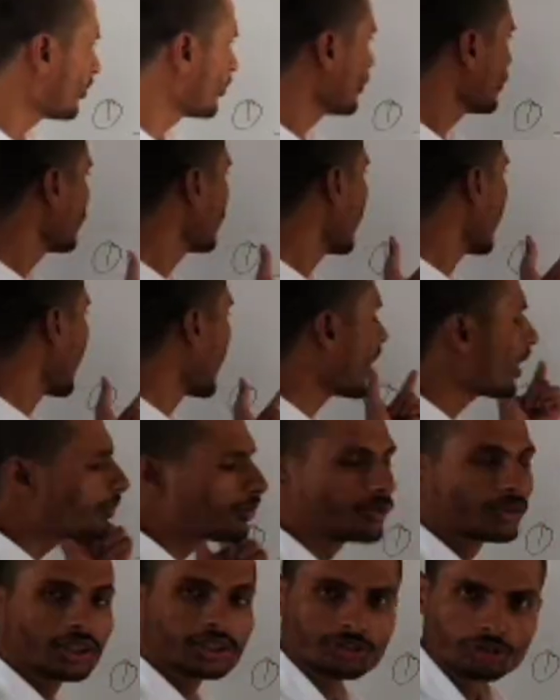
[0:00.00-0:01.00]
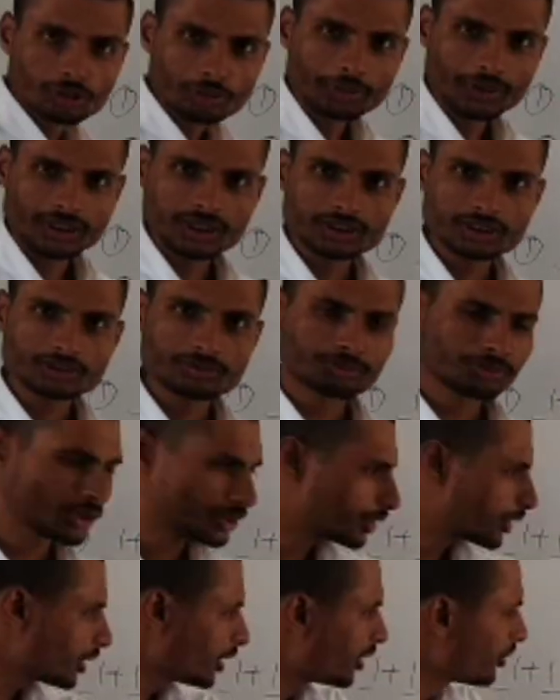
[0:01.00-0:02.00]
if you have 1 rupees,
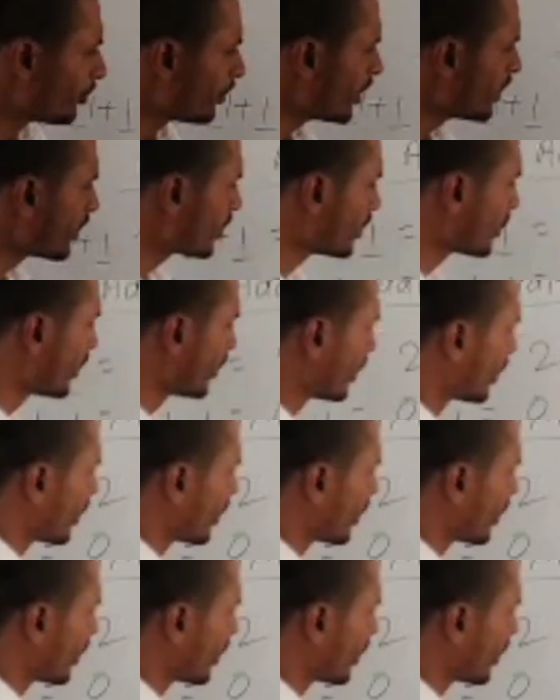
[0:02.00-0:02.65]
positive means